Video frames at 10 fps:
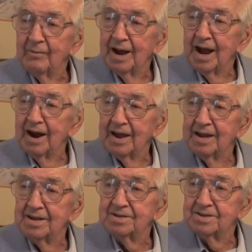the guy,
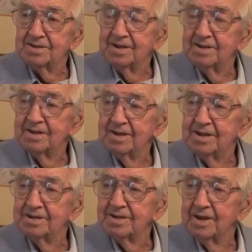he's
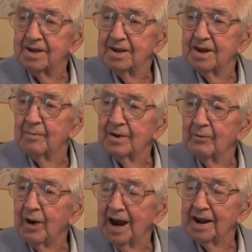
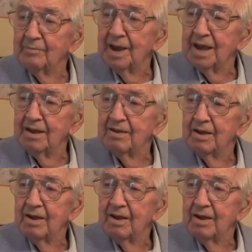coming right at me.